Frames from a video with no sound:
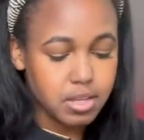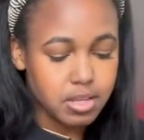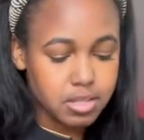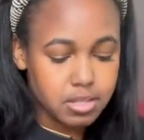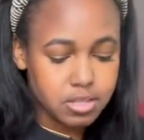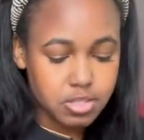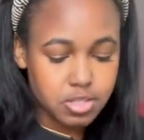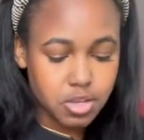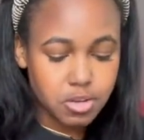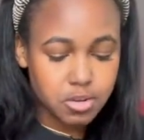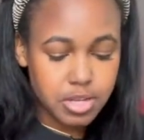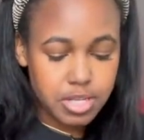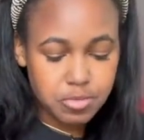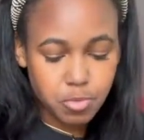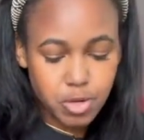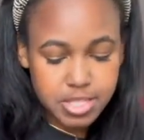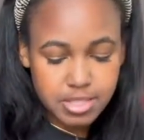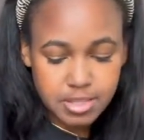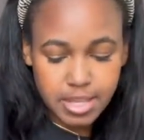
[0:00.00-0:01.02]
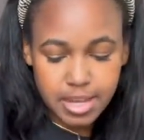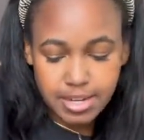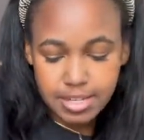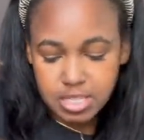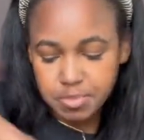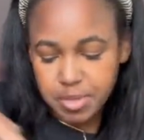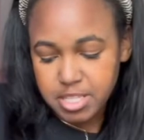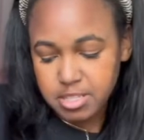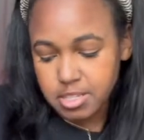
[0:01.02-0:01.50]
So it wasn't that
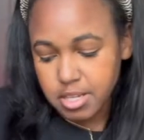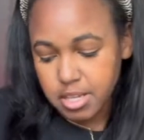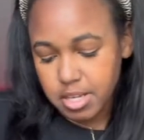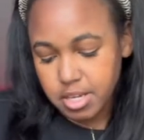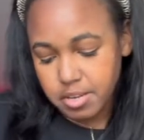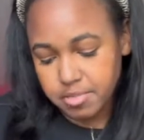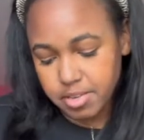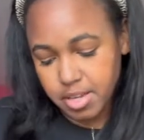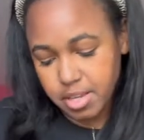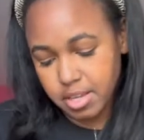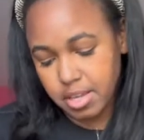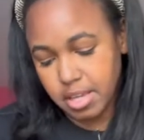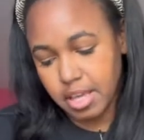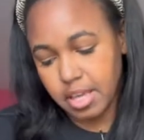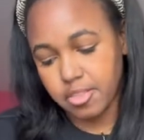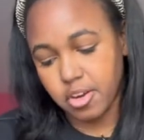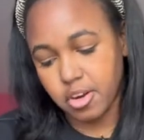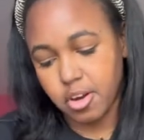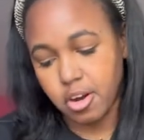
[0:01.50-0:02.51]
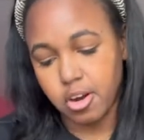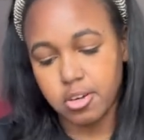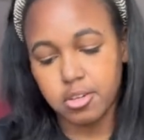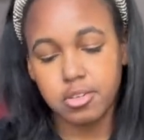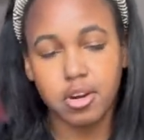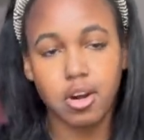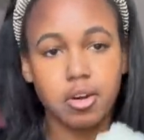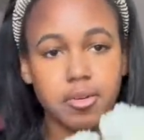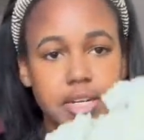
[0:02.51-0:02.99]
expensive, and they're
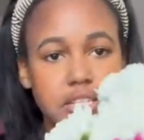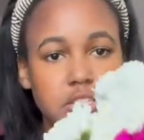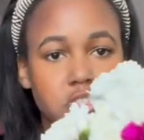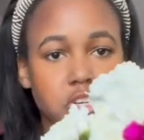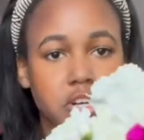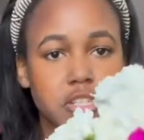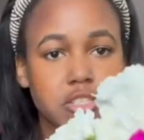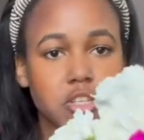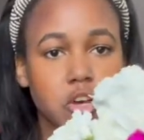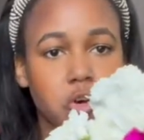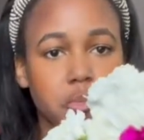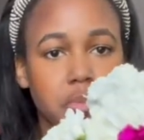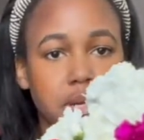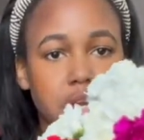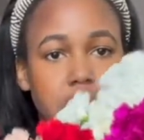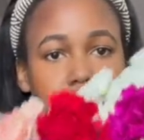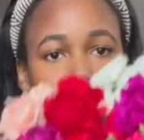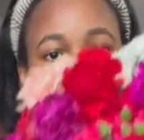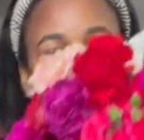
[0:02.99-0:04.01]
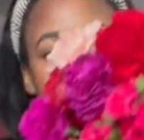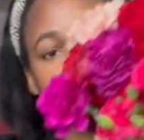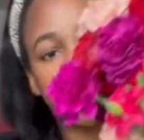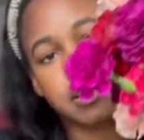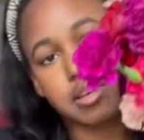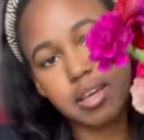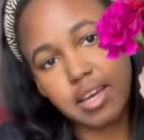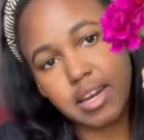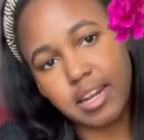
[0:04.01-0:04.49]
already starting to open up,
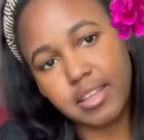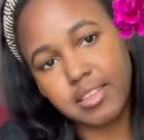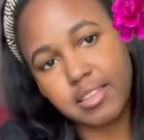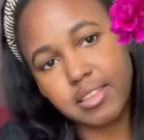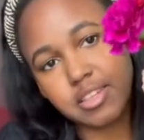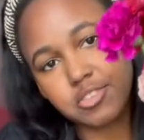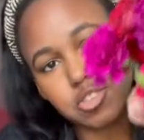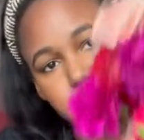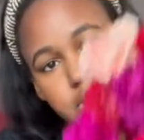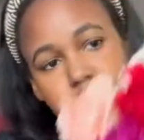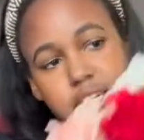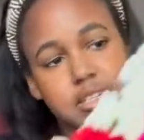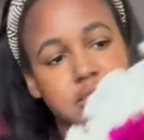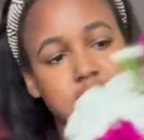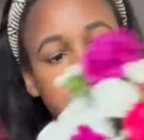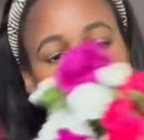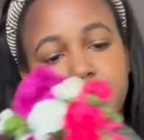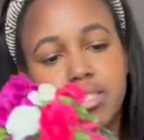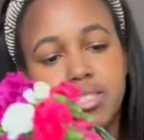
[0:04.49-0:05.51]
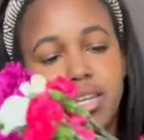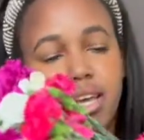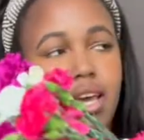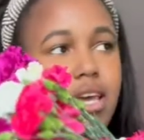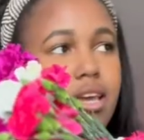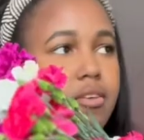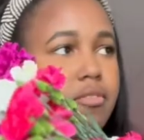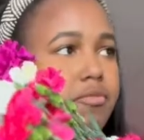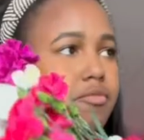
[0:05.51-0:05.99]
and I think they do like a
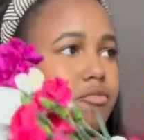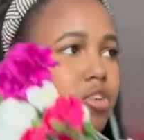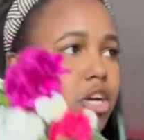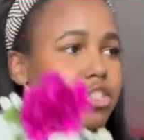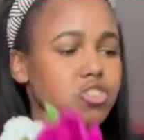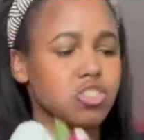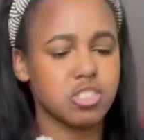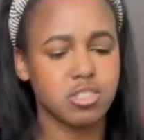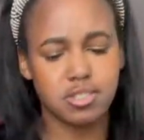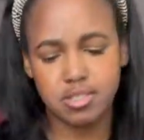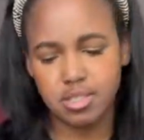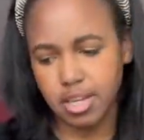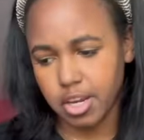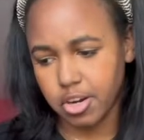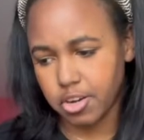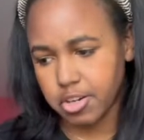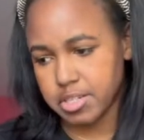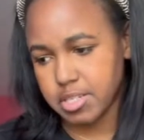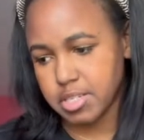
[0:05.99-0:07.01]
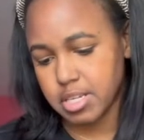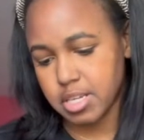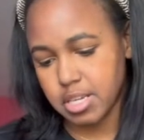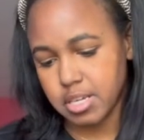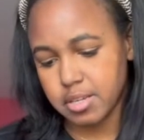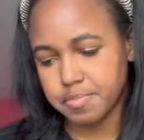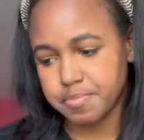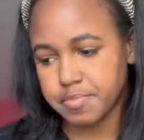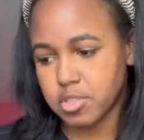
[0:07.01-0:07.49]
seven-day freshness
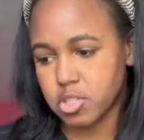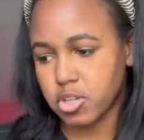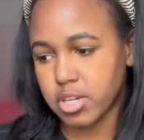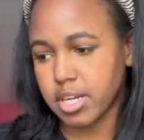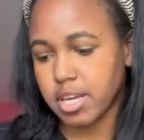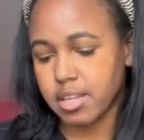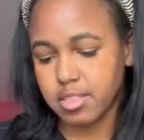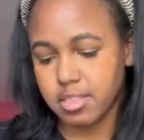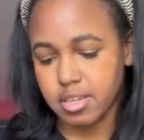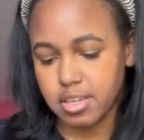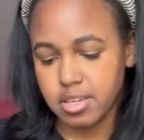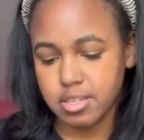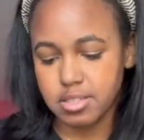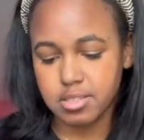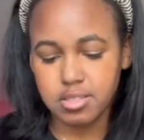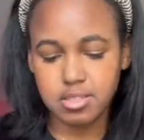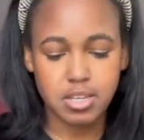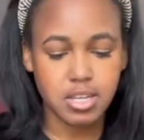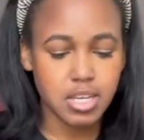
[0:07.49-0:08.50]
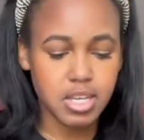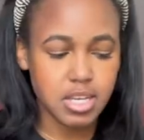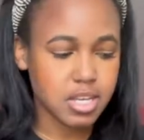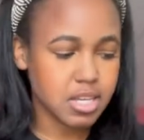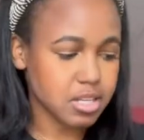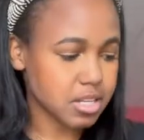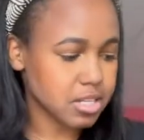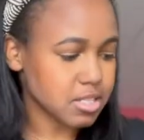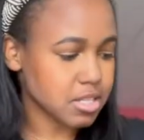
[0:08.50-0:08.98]
guarantee. So I got these
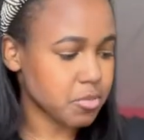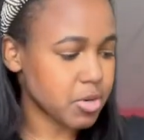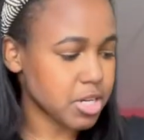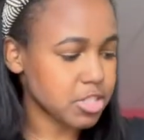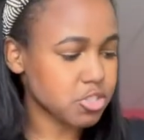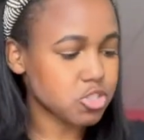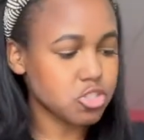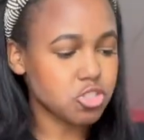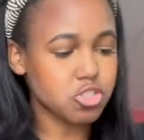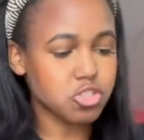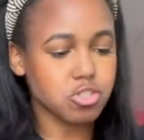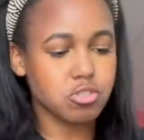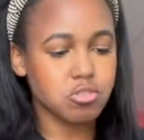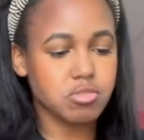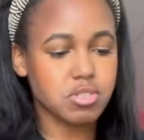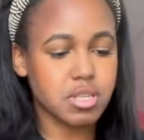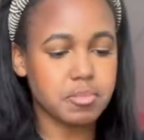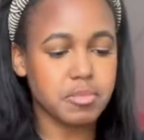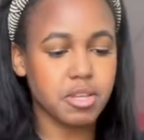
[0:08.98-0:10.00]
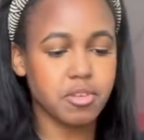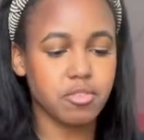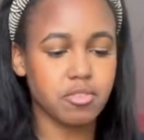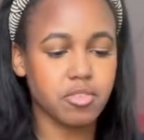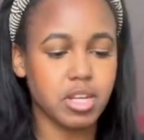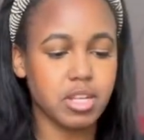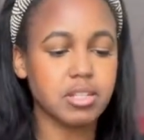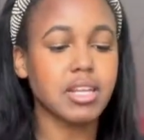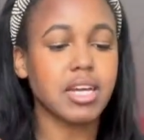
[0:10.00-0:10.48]
because I wanted to do something for,
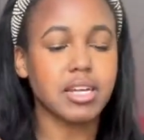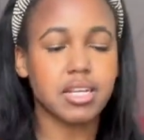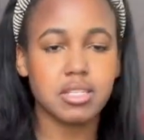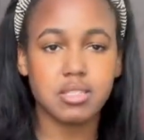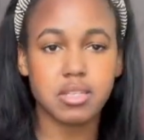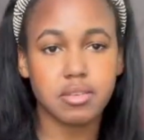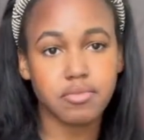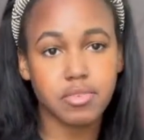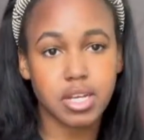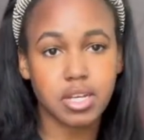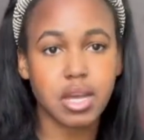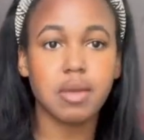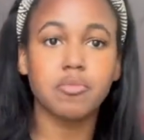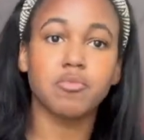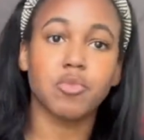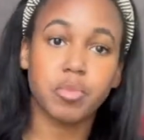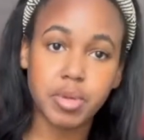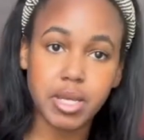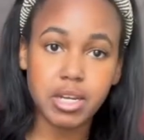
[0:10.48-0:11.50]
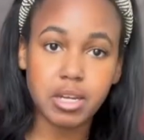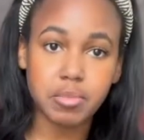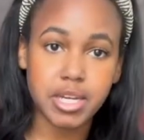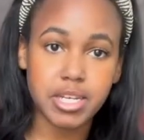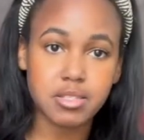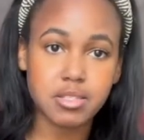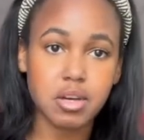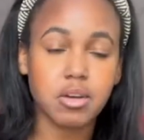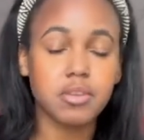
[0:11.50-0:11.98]
like I said, I'm repeating
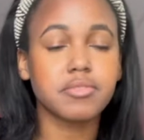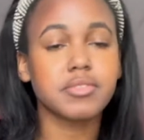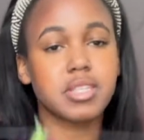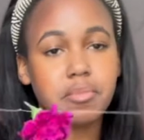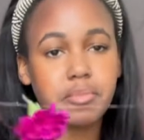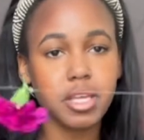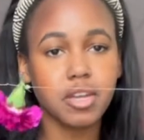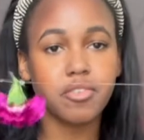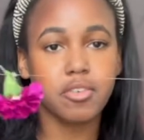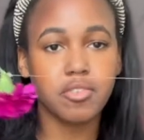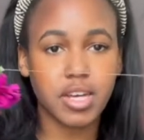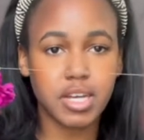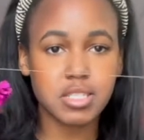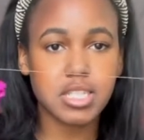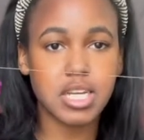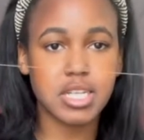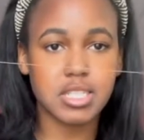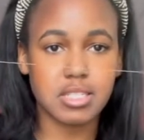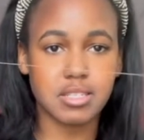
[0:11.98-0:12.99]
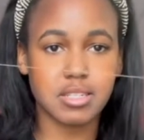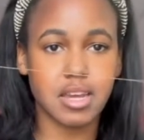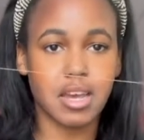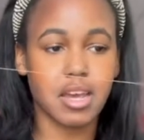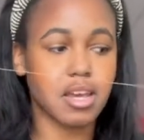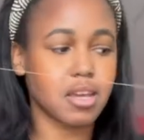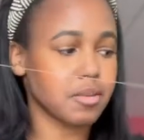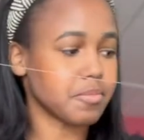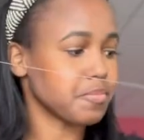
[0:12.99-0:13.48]
myself, something for Valentine's
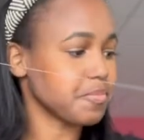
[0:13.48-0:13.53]
Day